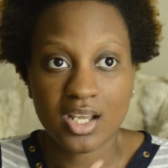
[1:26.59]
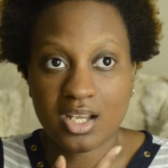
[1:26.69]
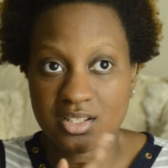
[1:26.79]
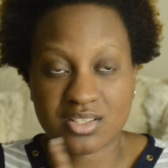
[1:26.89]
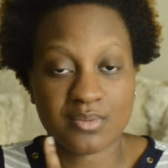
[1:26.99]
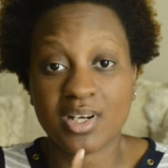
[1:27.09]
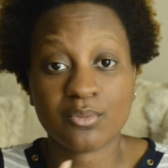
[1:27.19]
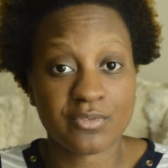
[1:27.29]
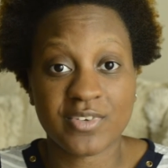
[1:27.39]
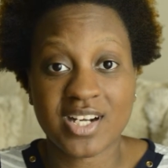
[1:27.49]
and some
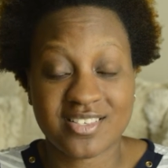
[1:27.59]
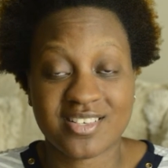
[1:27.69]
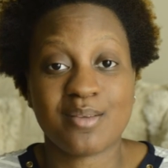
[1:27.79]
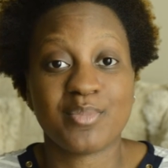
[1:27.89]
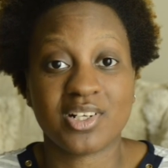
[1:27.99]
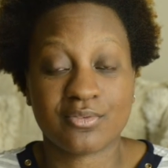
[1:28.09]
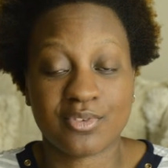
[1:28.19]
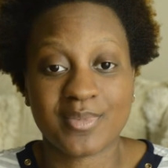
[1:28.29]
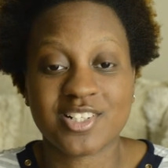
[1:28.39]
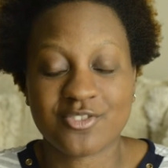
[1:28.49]
unrefined shea butter
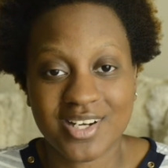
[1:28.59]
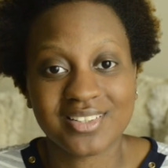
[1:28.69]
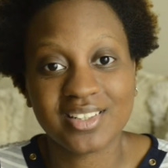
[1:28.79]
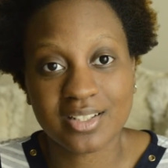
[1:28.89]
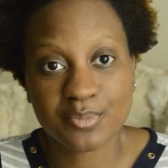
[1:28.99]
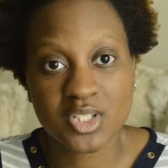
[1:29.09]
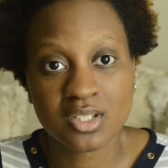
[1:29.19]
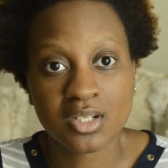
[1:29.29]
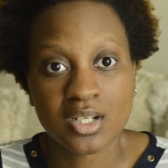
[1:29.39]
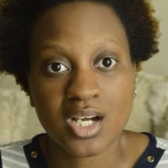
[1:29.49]
for my dry
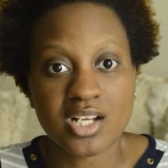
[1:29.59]
lips.